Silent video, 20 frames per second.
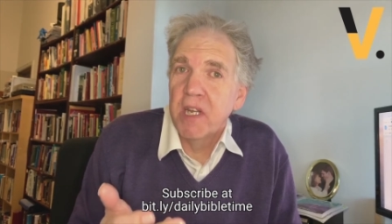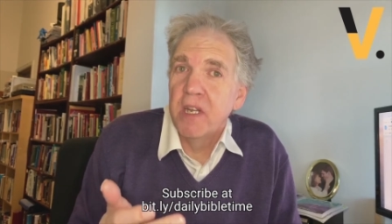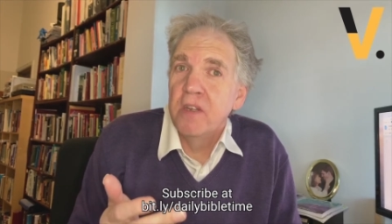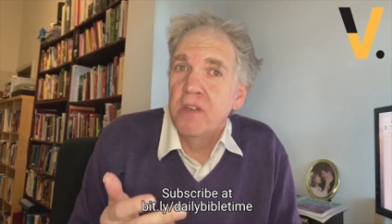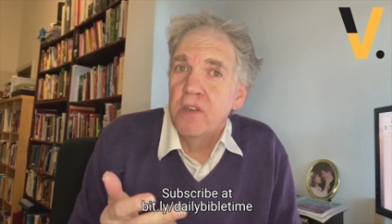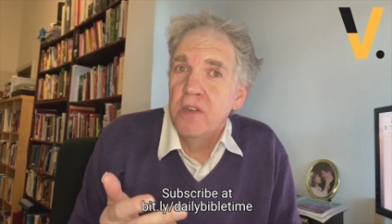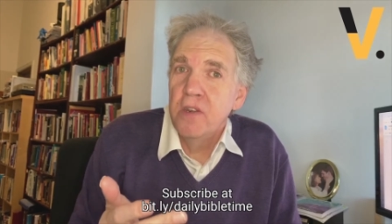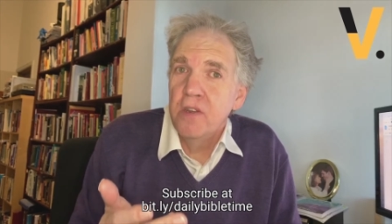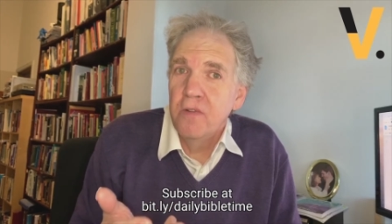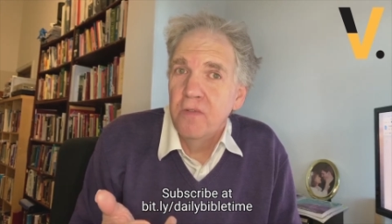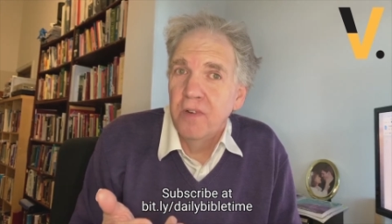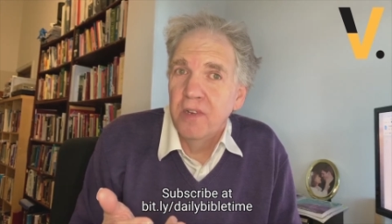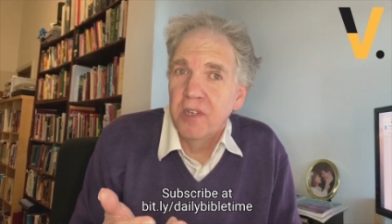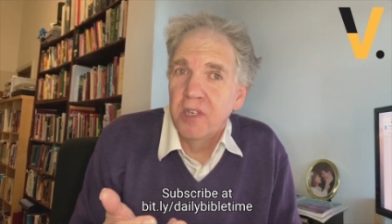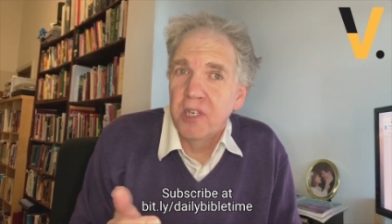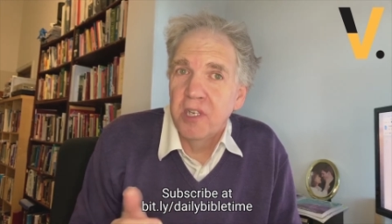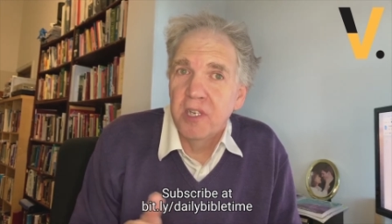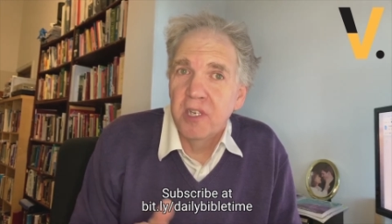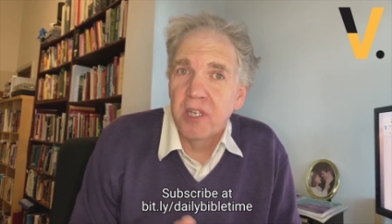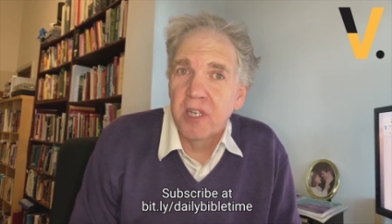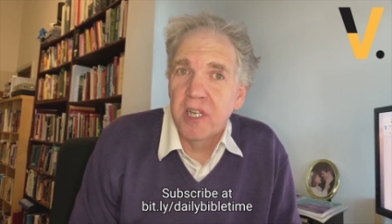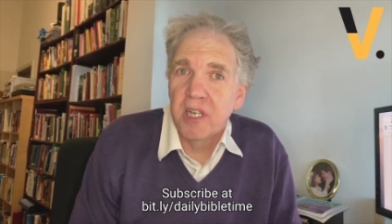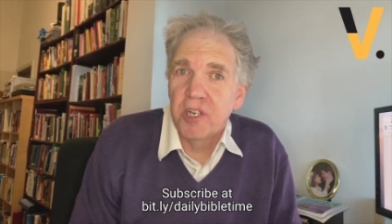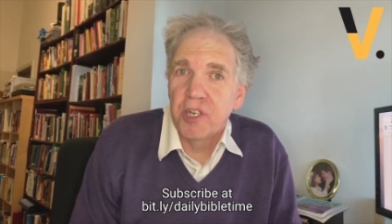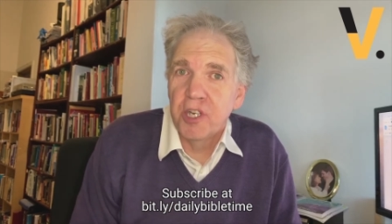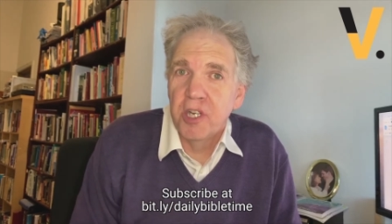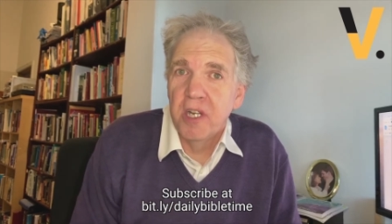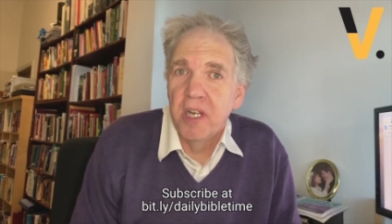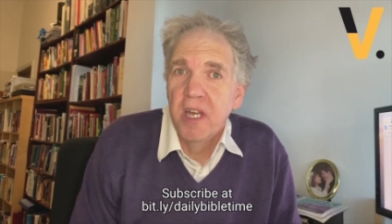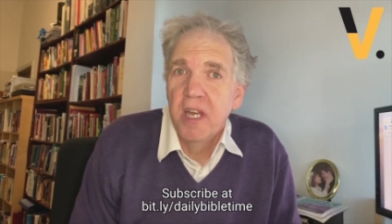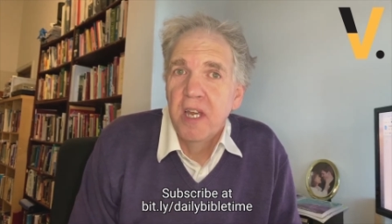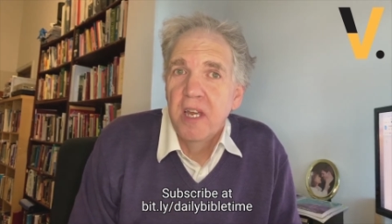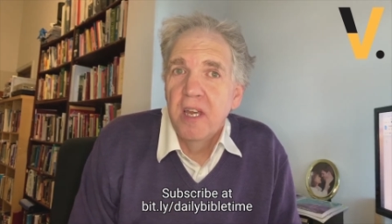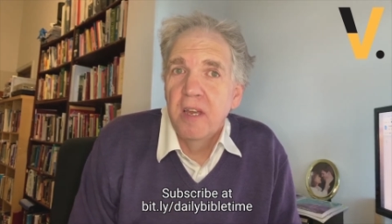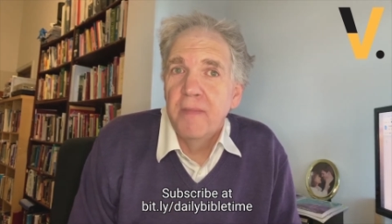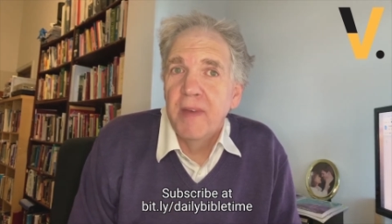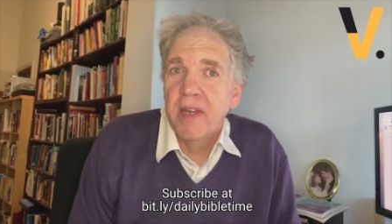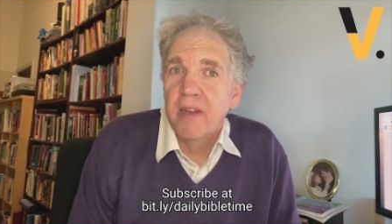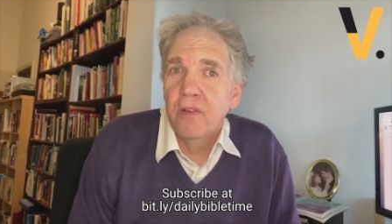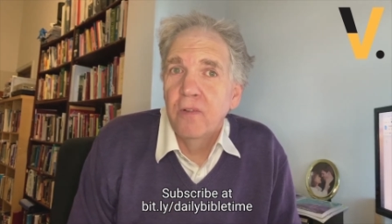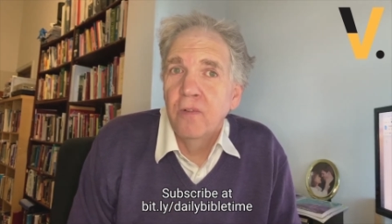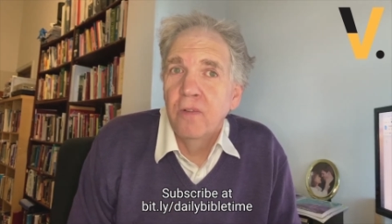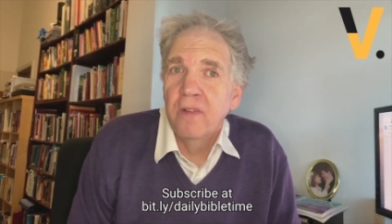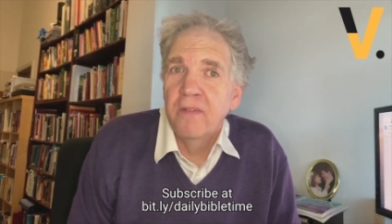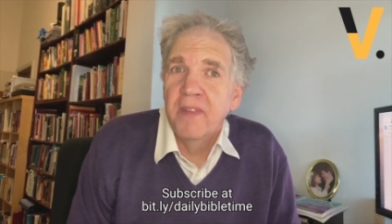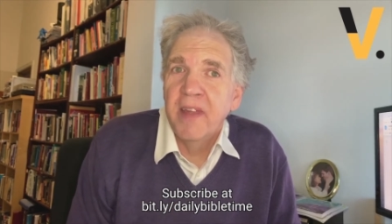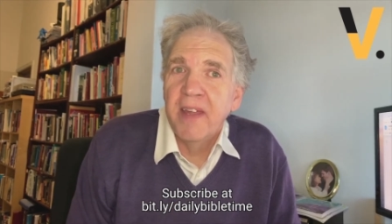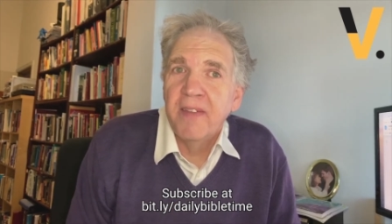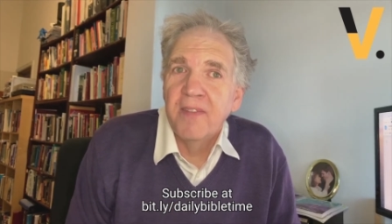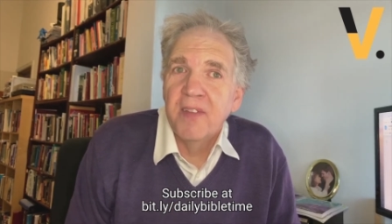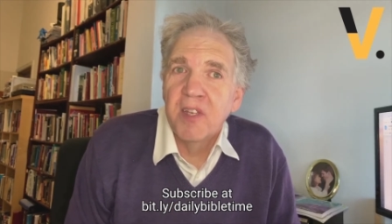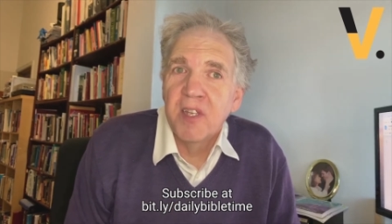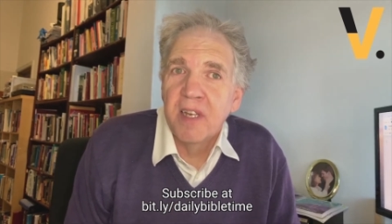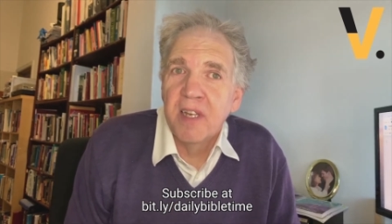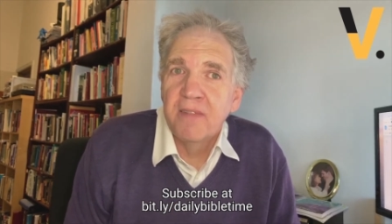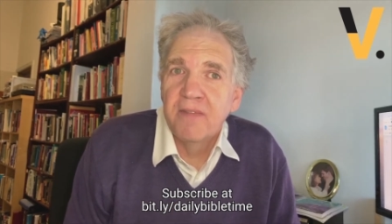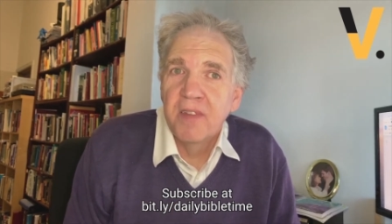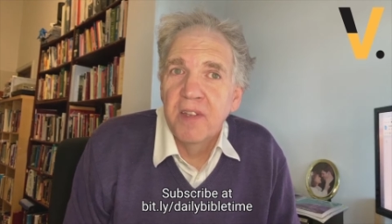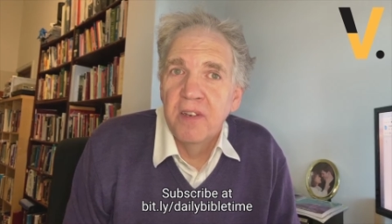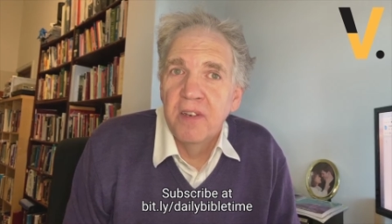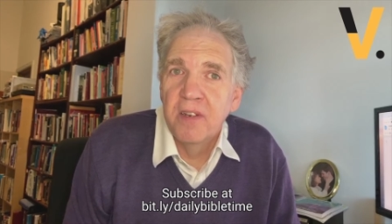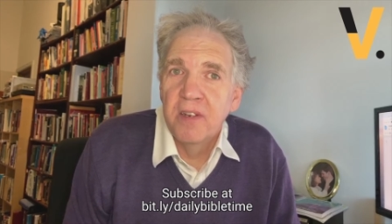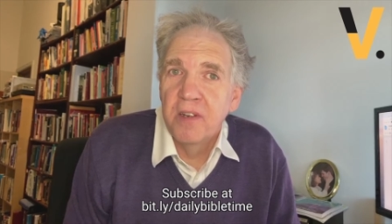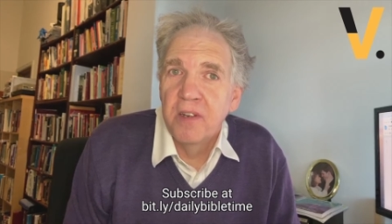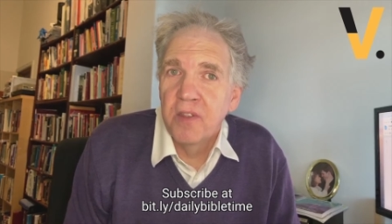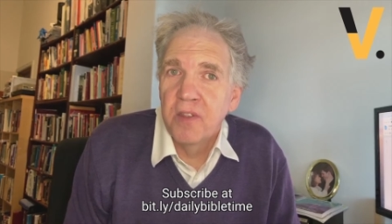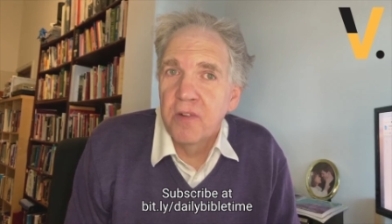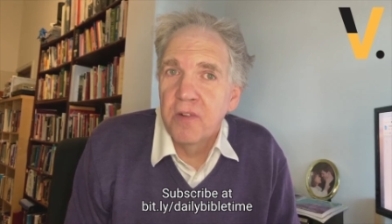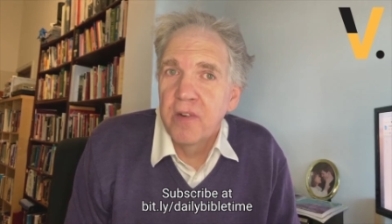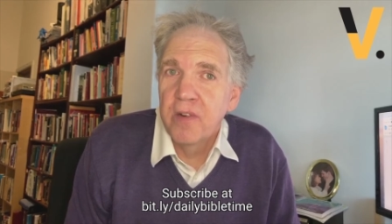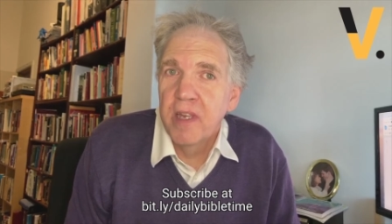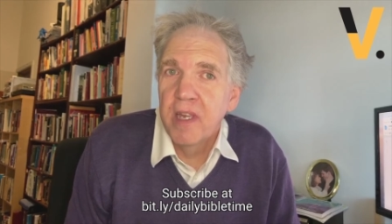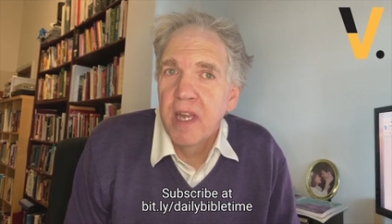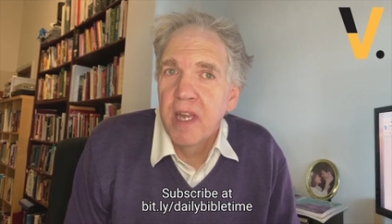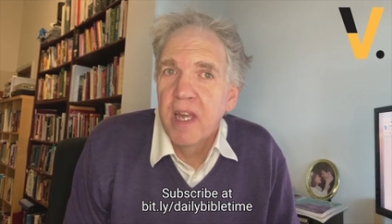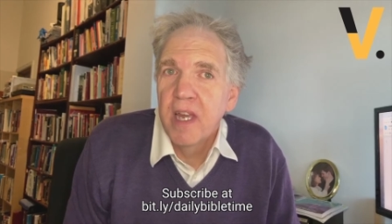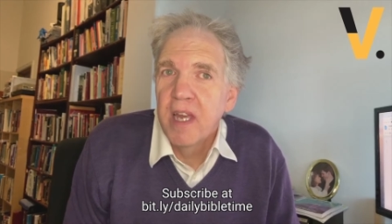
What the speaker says: a nuanced discussion about all of that this afternoon at 3.